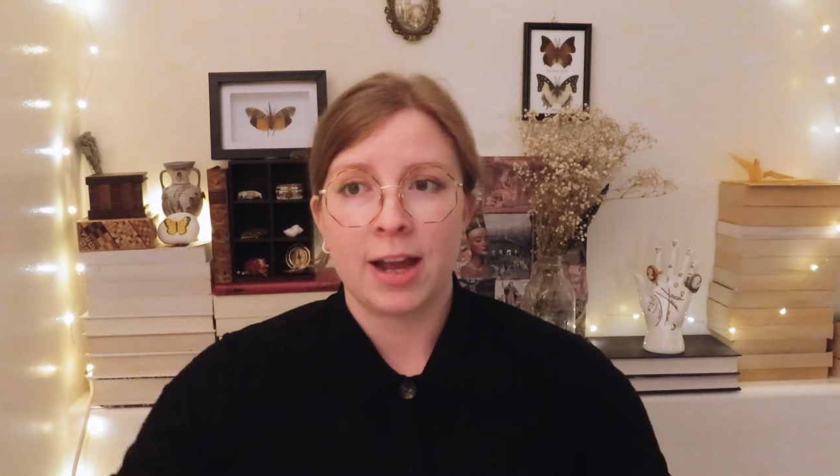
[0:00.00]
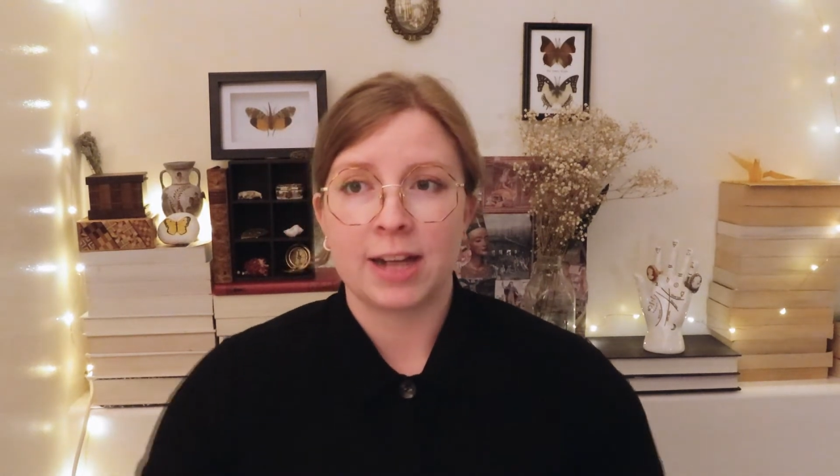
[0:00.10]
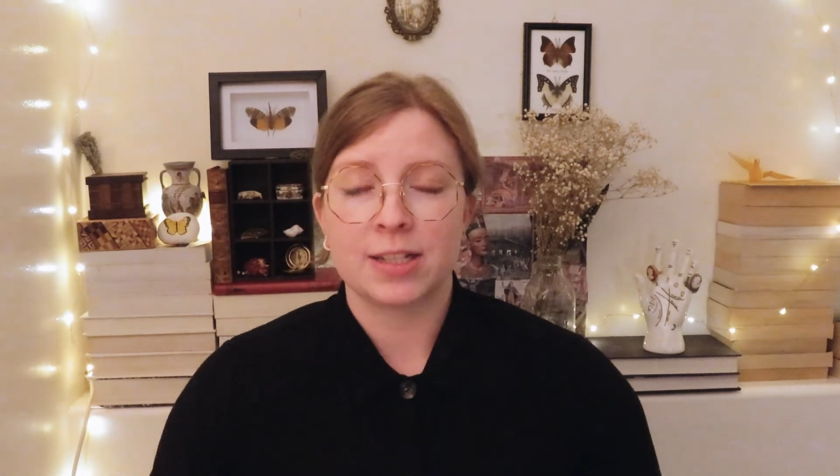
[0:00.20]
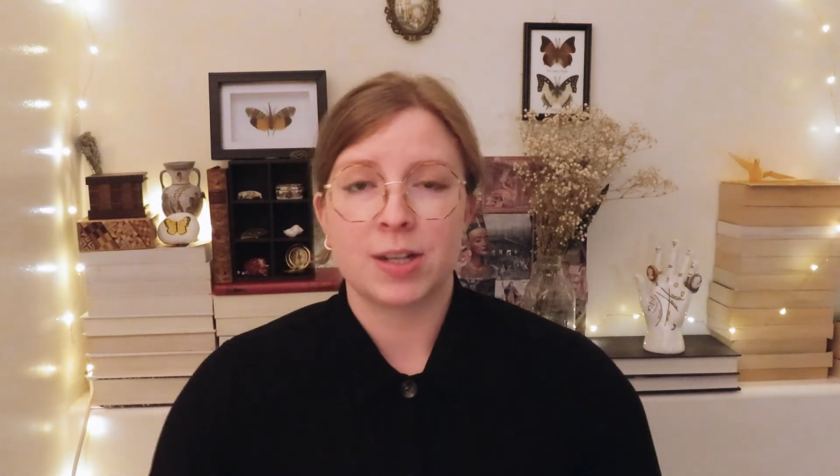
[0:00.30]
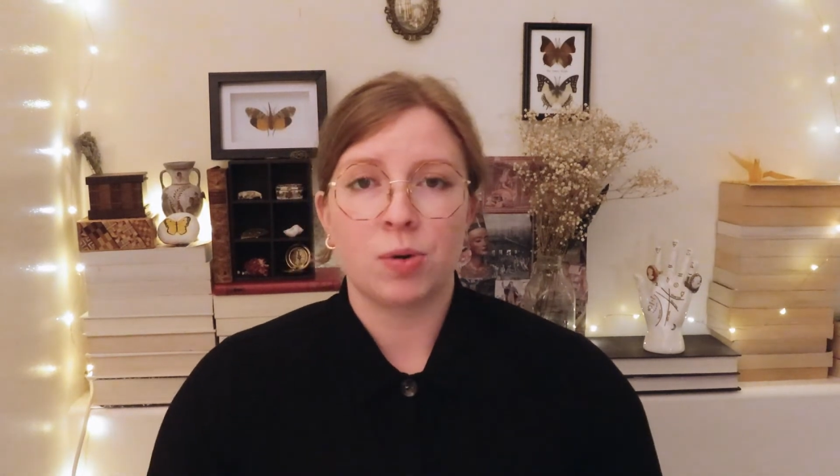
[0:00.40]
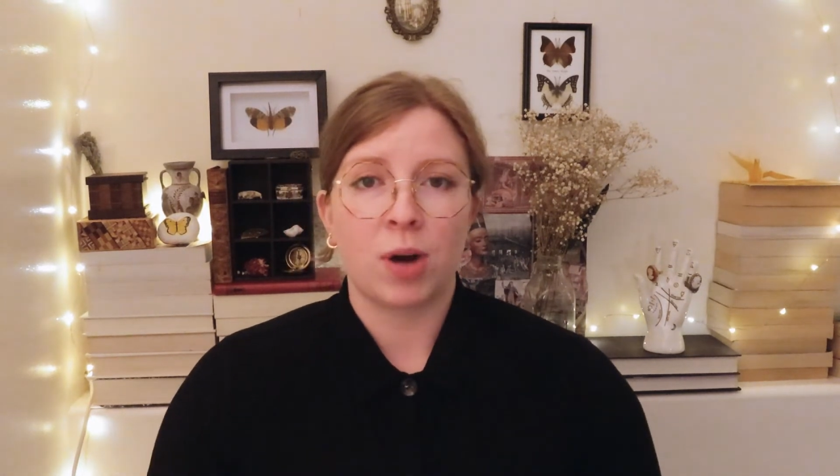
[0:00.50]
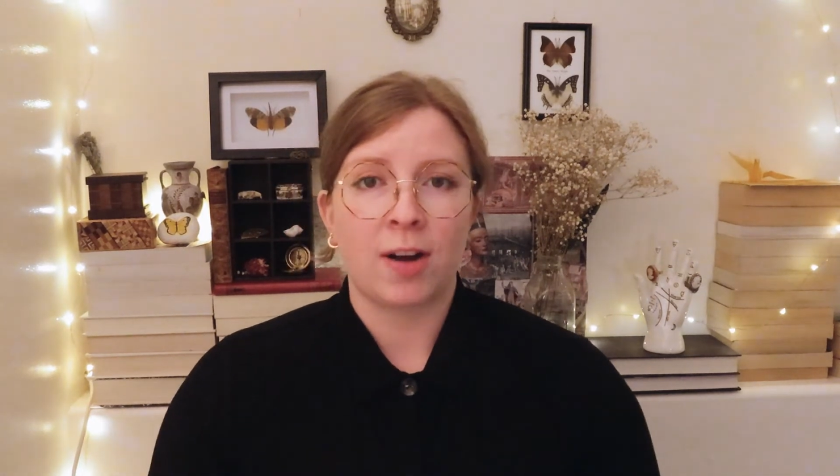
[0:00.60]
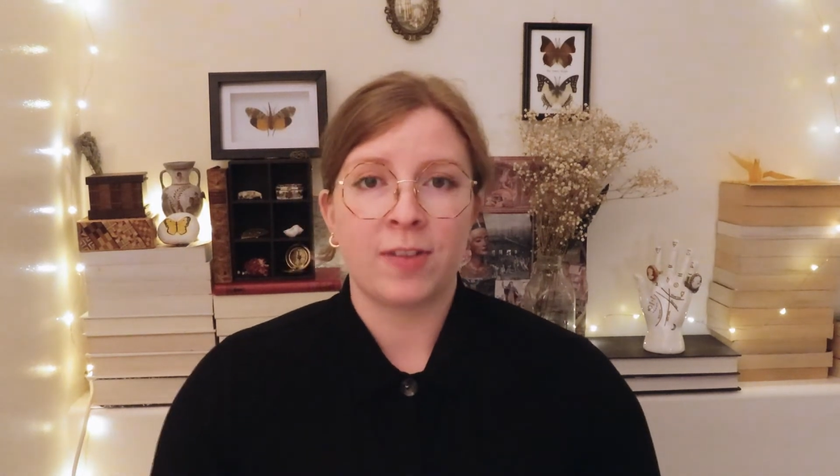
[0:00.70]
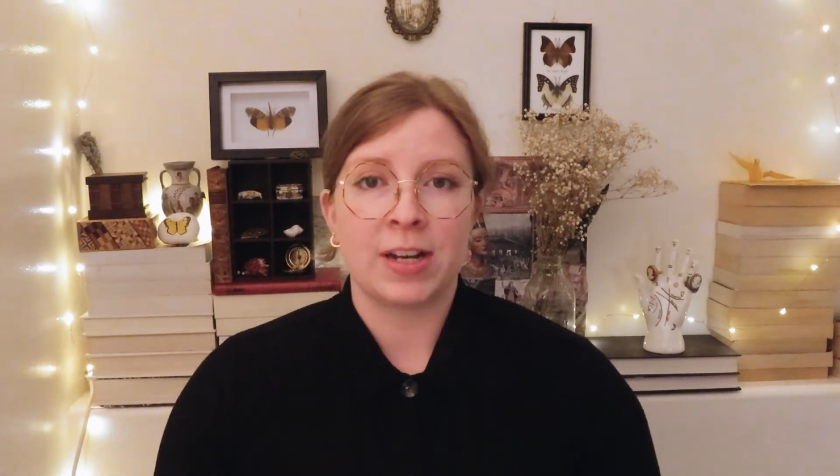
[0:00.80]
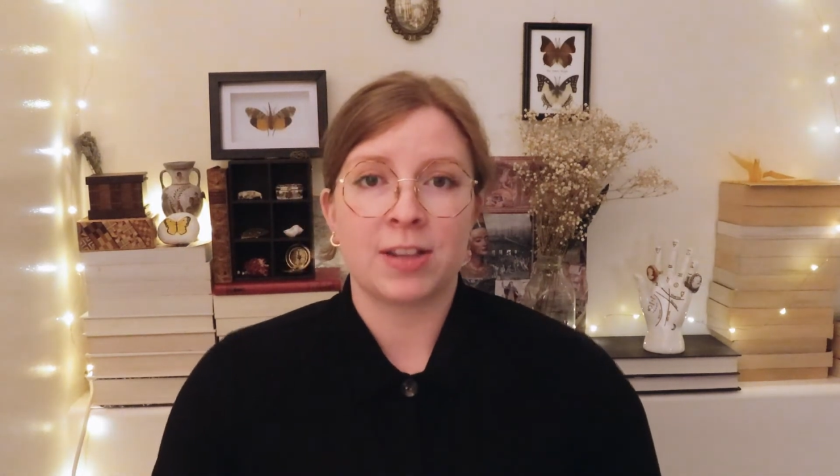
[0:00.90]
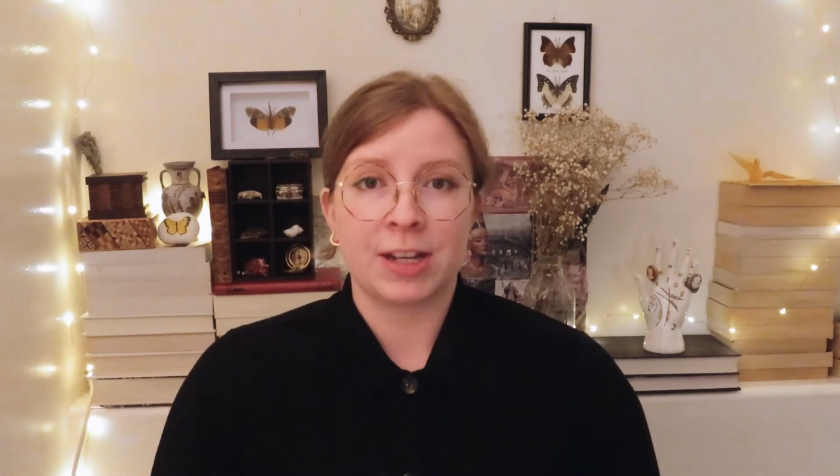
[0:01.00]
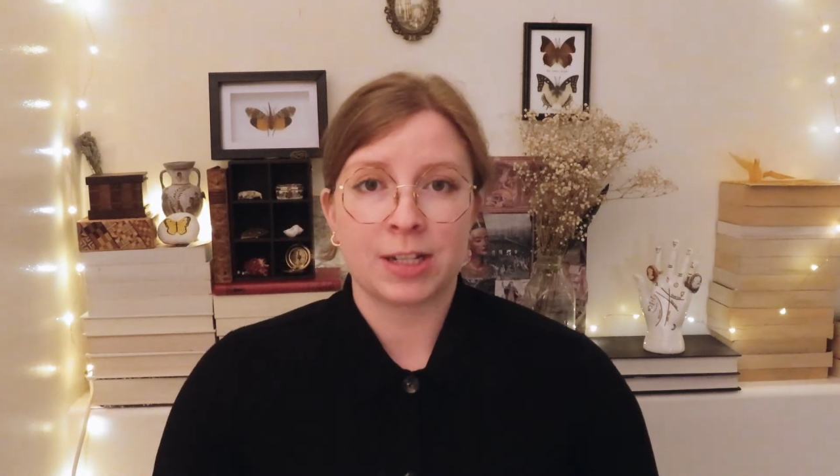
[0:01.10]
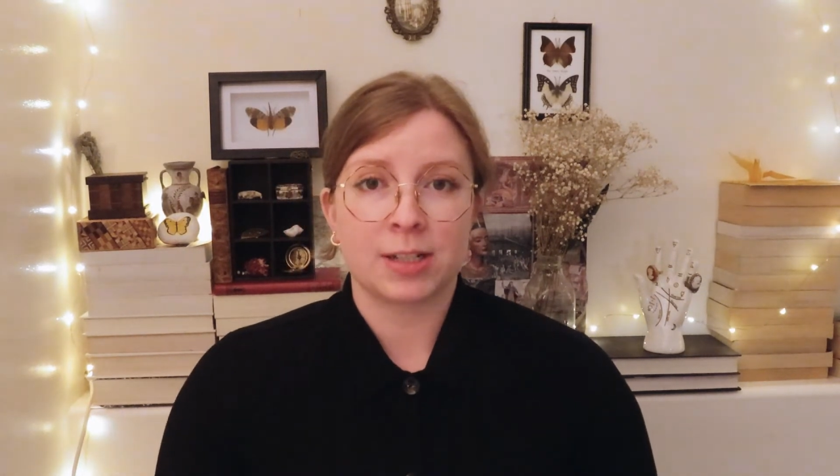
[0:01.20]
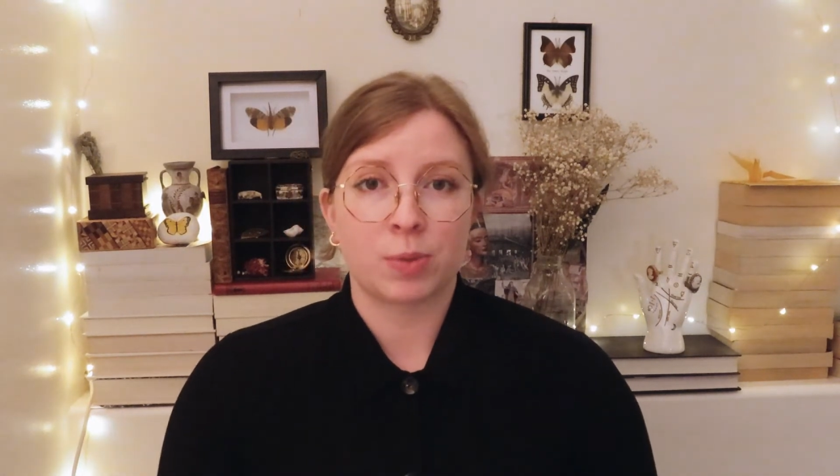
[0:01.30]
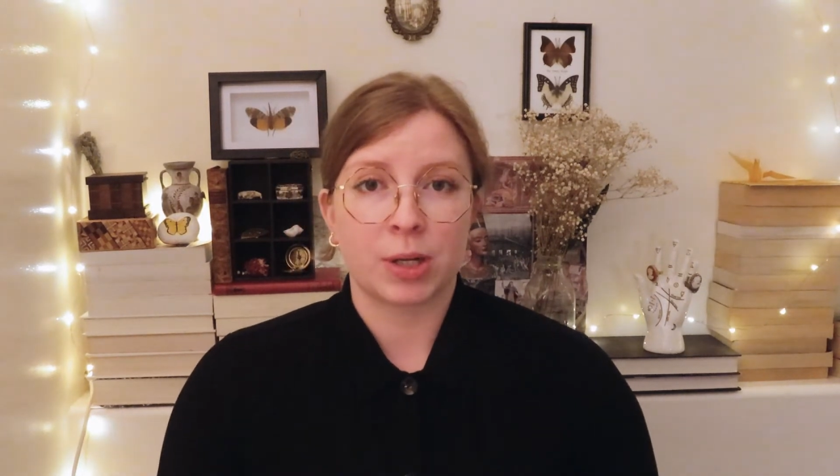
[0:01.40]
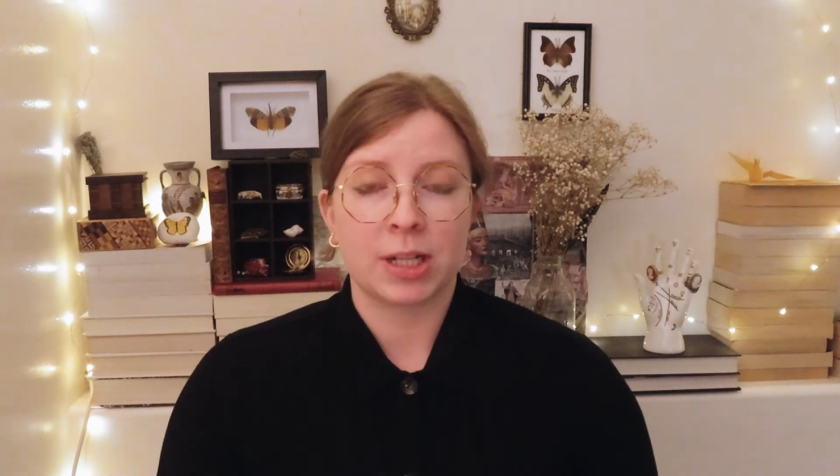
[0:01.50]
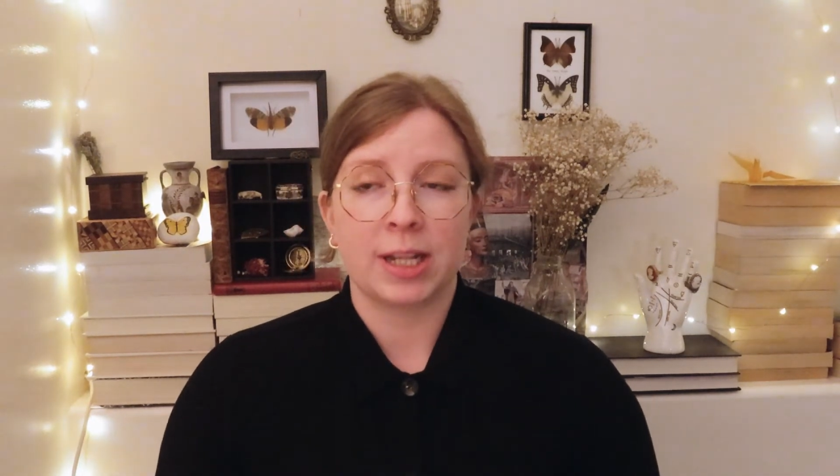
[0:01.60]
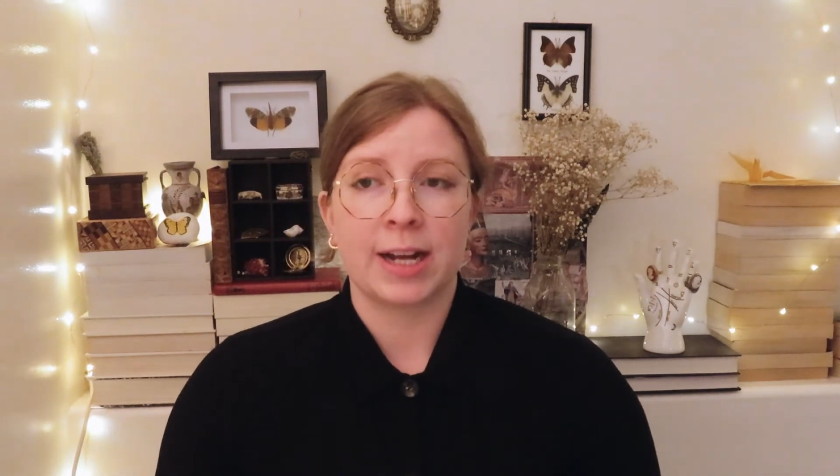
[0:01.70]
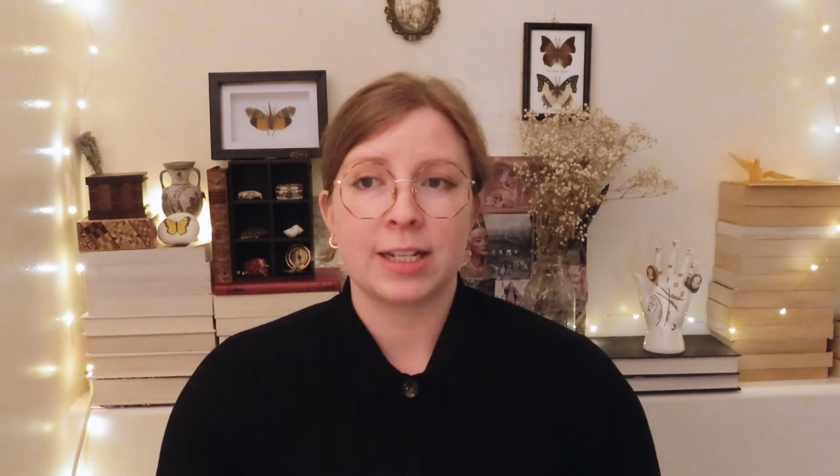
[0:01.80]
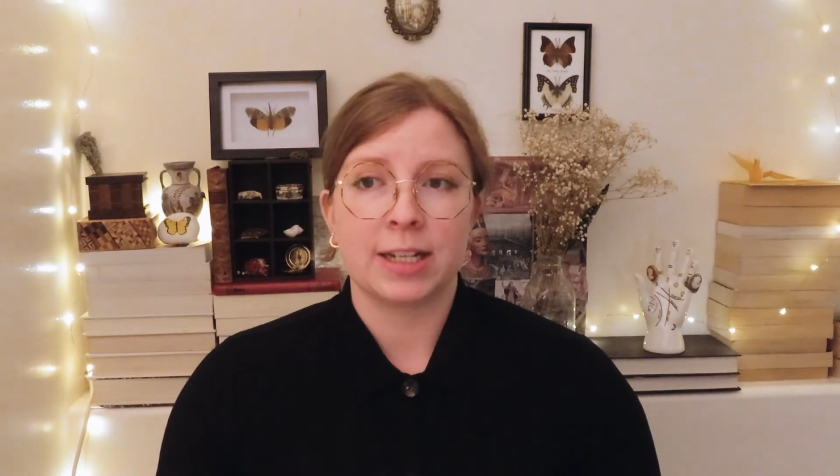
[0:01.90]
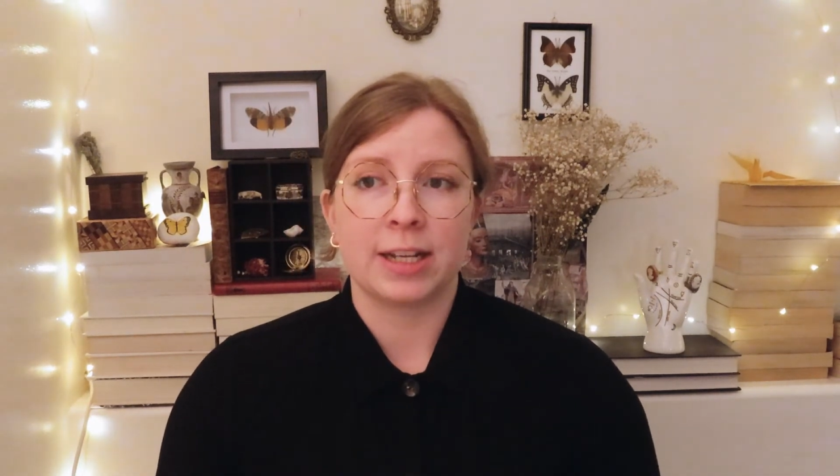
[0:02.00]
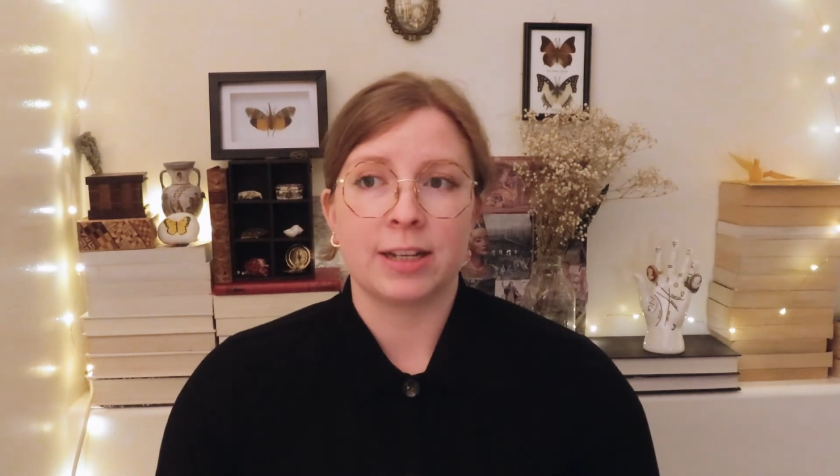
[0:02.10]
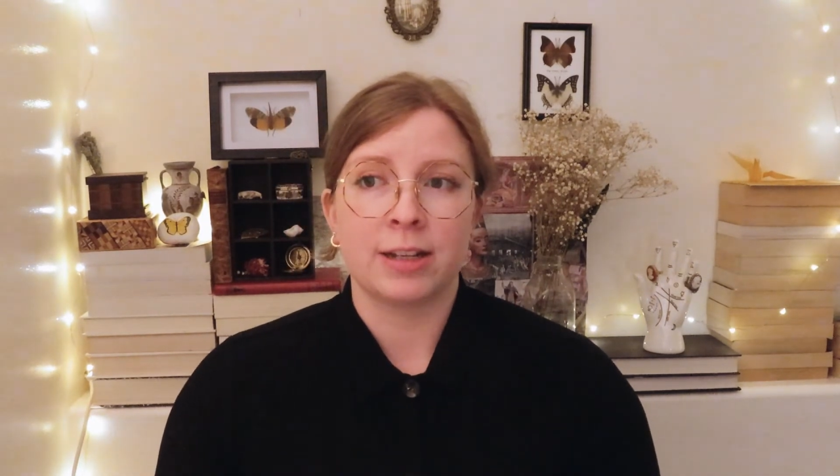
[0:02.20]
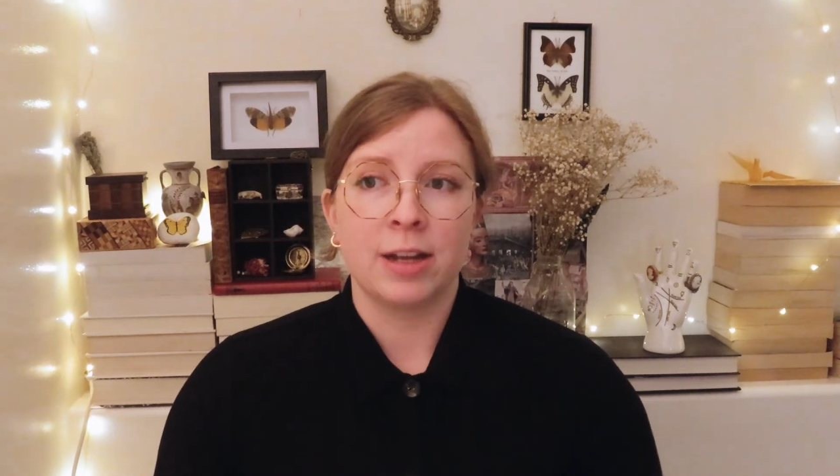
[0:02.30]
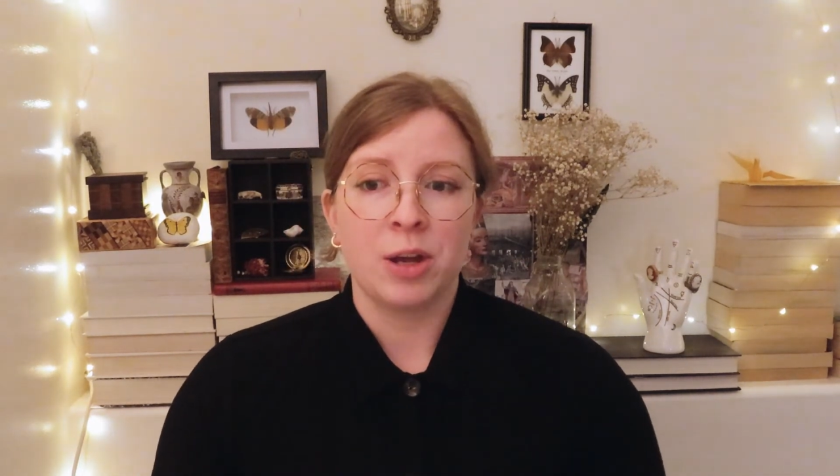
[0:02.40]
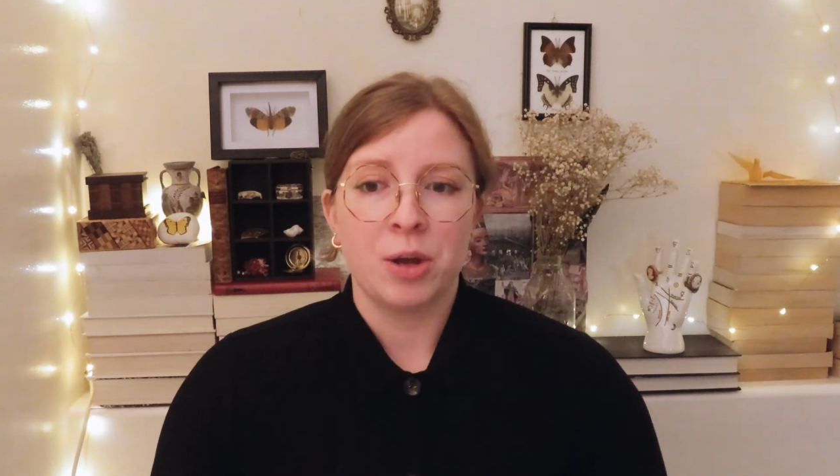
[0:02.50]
as so often things were collected